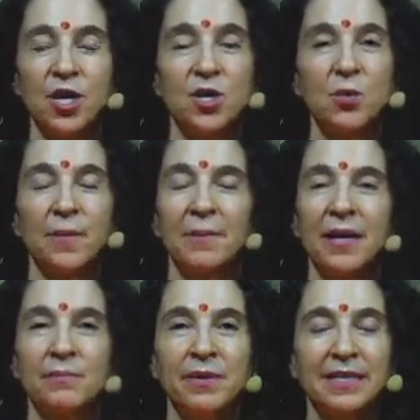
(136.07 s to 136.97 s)
oh, it
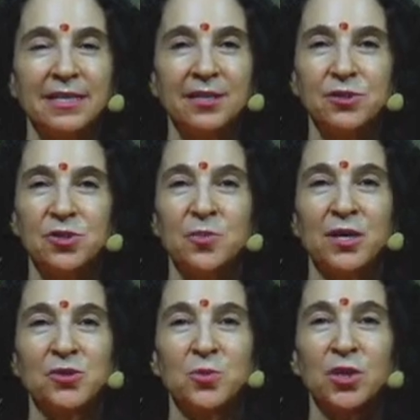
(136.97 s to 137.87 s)
might be a little too
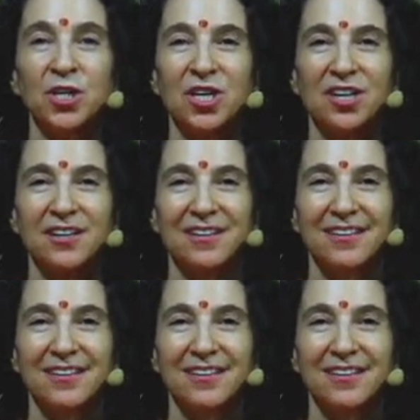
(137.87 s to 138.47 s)
much work,